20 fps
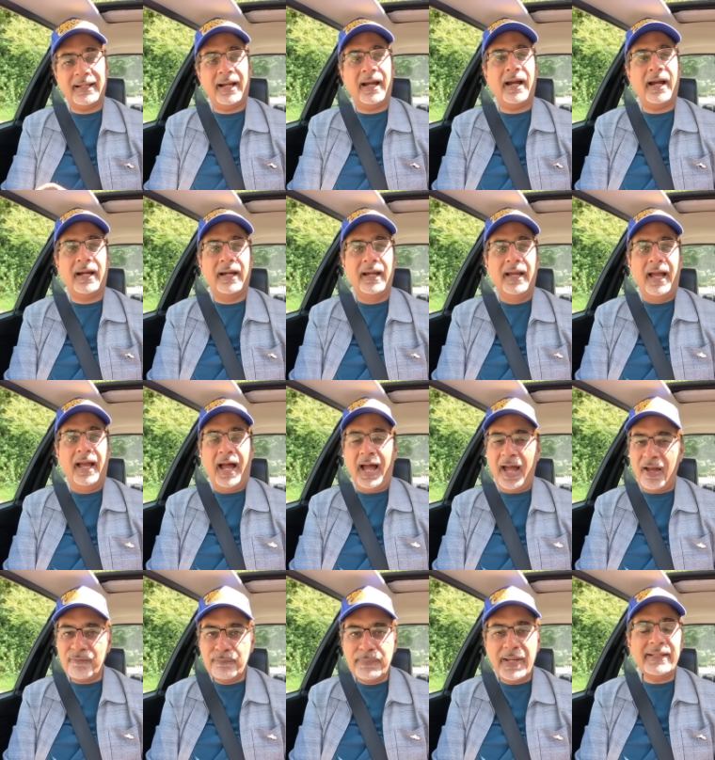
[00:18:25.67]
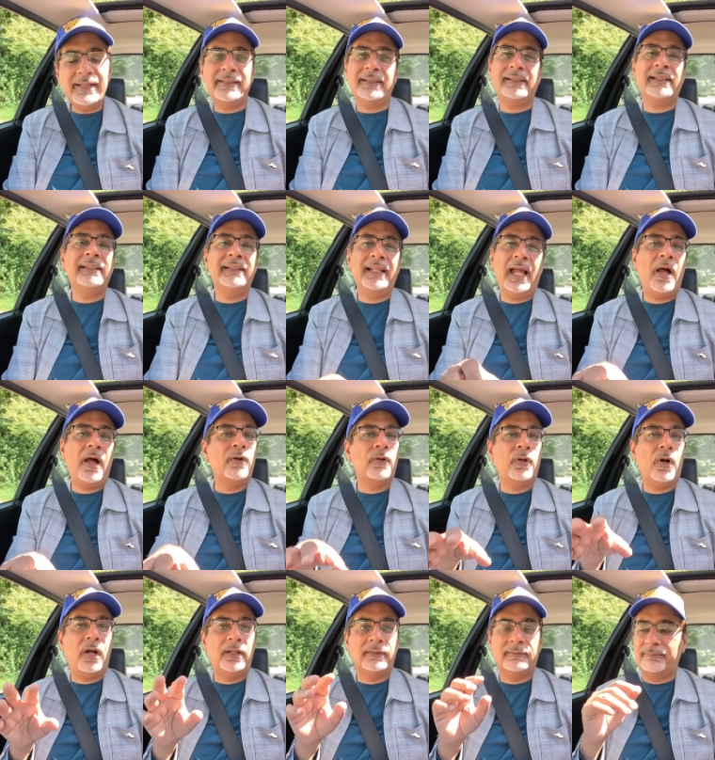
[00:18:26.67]
car, I've basically now
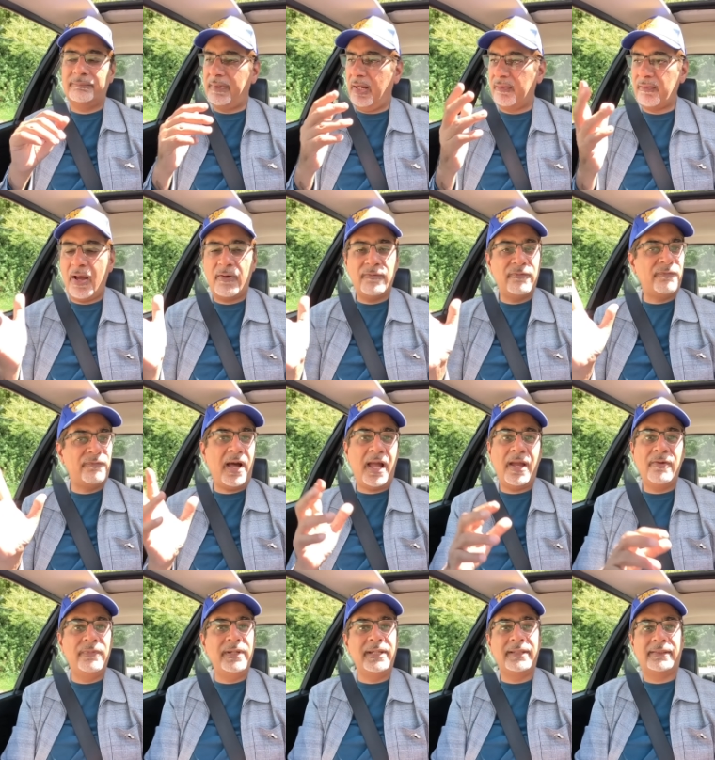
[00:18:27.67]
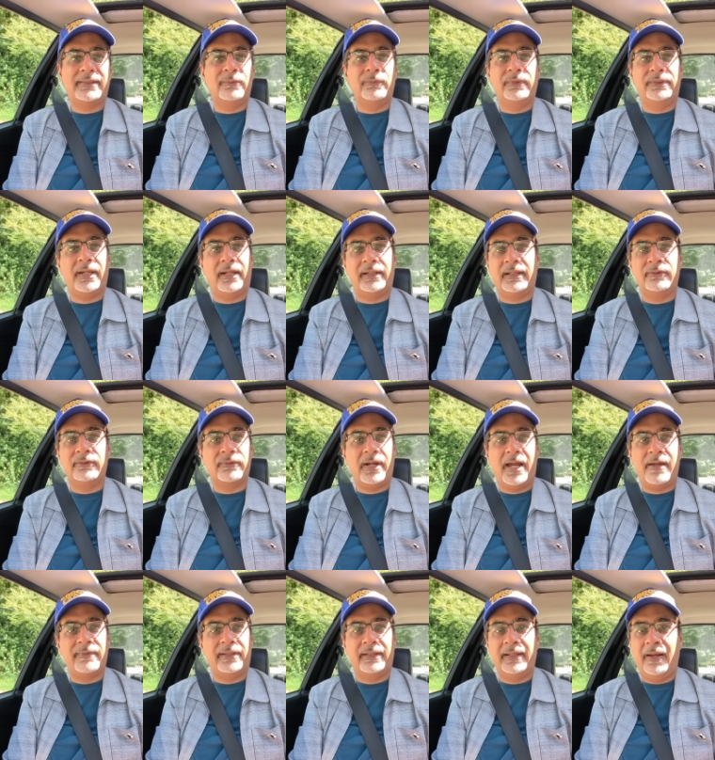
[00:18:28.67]
got around five weeks in which I can
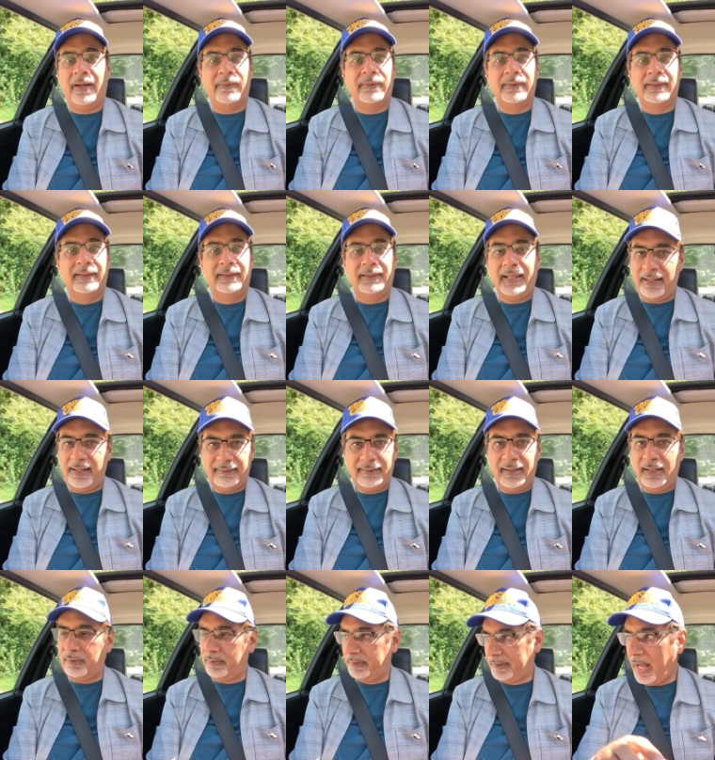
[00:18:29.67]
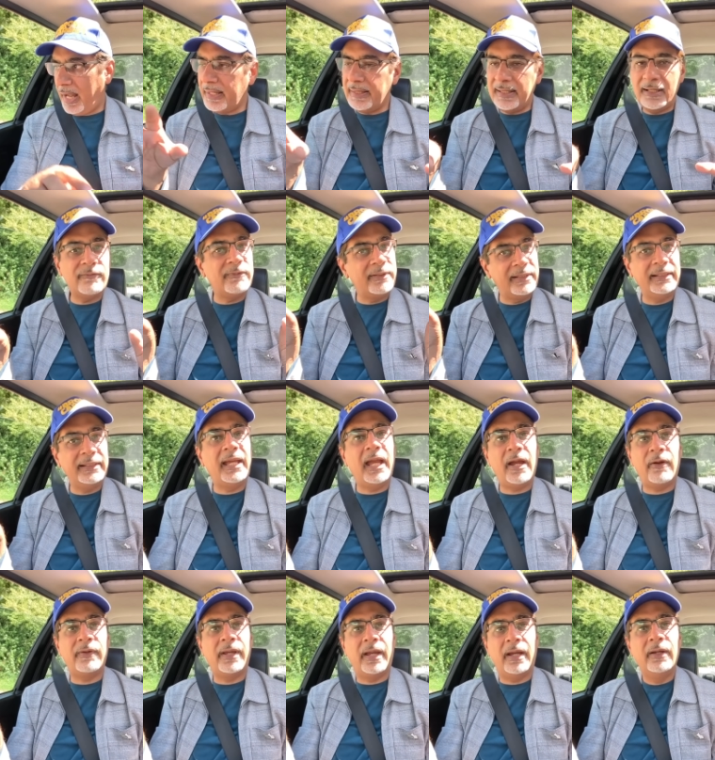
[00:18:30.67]
drive it now. That's it, because I live in the
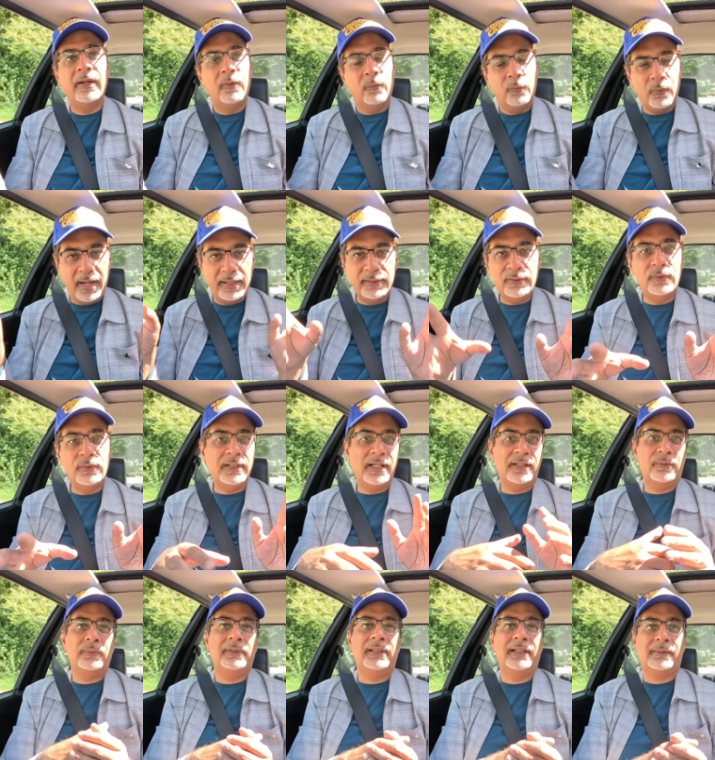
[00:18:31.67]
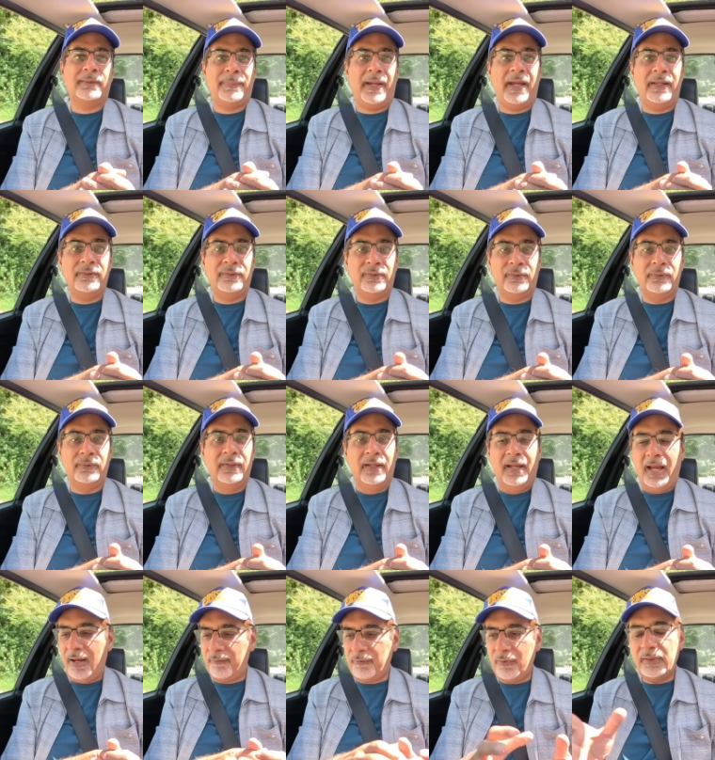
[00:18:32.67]
area where ULEZ will expand to.
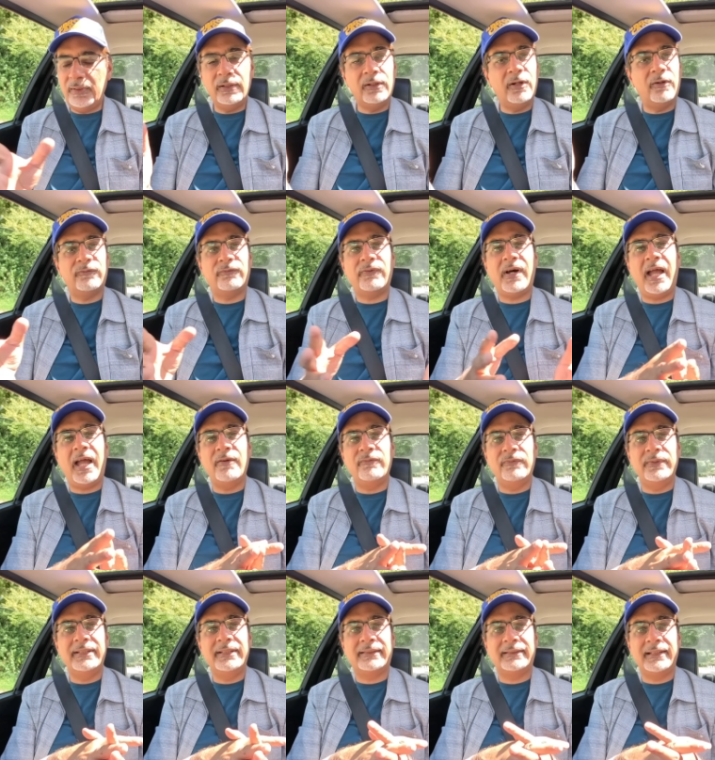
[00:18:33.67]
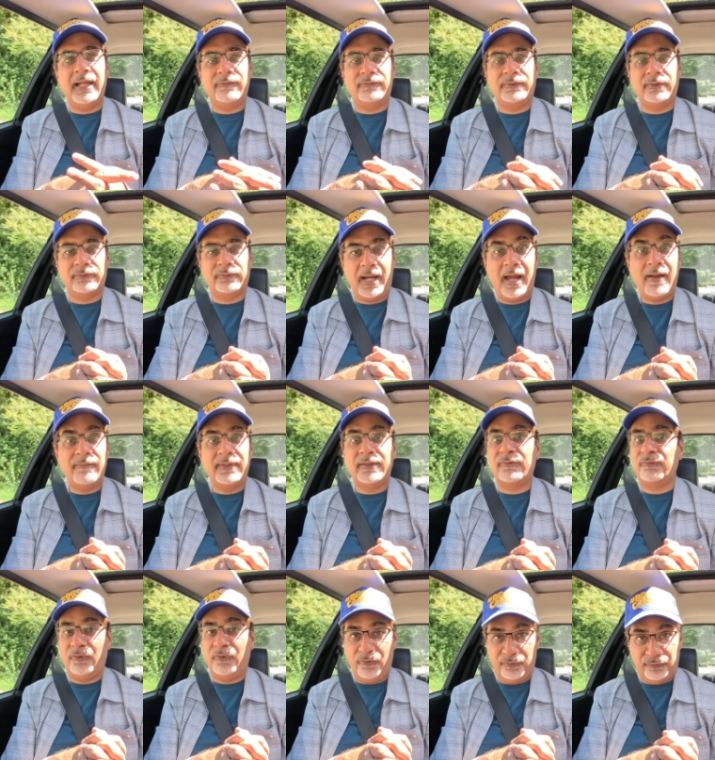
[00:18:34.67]
I've only got five weeks left to drive
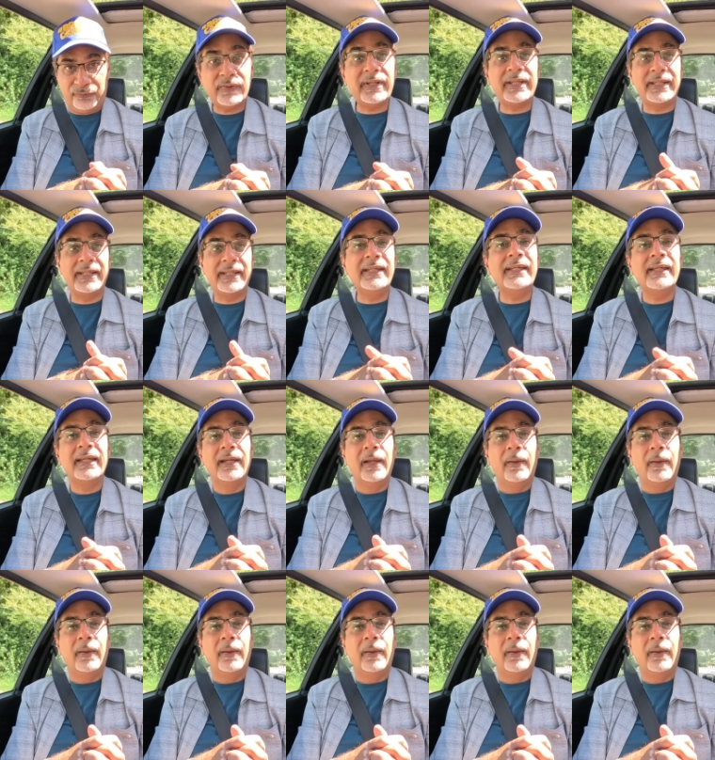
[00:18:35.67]
this for free